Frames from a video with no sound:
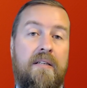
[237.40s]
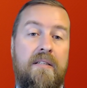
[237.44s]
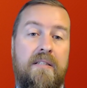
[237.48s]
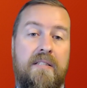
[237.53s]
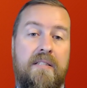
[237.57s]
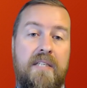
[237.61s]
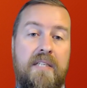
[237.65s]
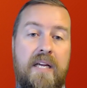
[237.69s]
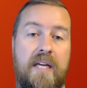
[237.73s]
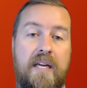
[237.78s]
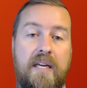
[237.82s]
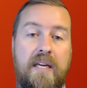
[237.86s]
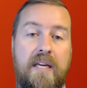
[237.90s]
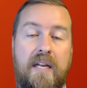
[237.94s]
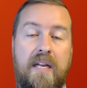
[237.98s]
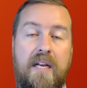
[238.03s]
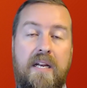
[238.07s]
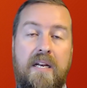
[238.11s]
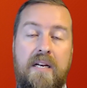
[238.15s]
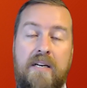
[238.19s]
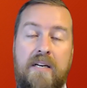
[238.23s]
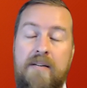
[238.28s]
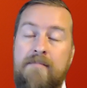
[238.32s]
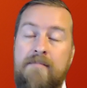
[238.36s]

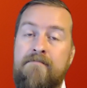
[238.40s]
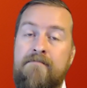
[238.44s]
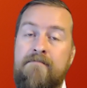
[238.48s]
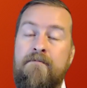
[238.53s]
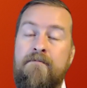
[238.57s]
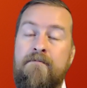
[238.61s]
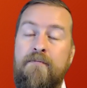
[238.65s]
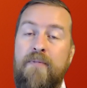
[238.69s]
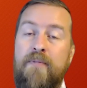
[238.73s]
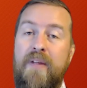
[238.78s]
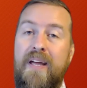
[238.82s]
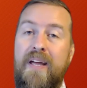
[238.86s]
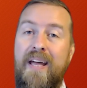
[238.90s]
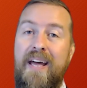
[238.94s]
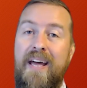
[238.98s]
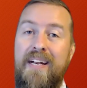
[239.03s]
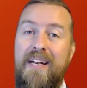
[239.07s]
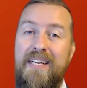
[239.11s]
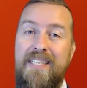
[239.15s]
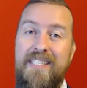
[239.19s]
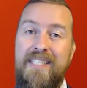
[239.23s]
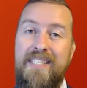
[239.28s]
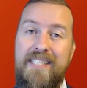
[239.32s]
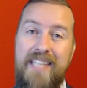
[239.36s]
taken
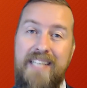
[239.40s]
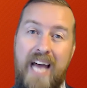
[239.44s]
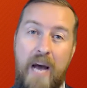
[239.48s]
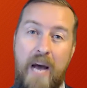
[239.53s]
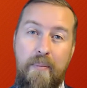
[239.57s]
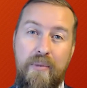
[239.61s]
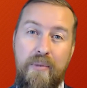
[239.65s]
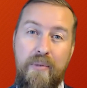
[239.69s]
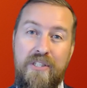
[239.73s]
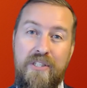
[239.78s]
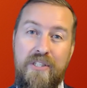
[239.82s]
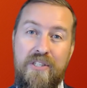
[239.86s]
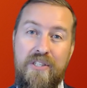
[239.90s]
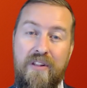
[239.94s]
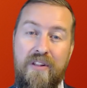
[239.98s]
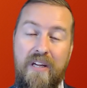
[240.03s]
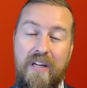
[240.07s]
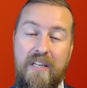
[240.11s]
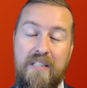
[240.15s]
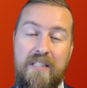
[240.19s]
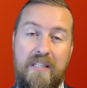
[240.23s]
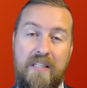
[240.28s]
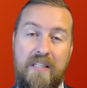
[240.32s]
and established things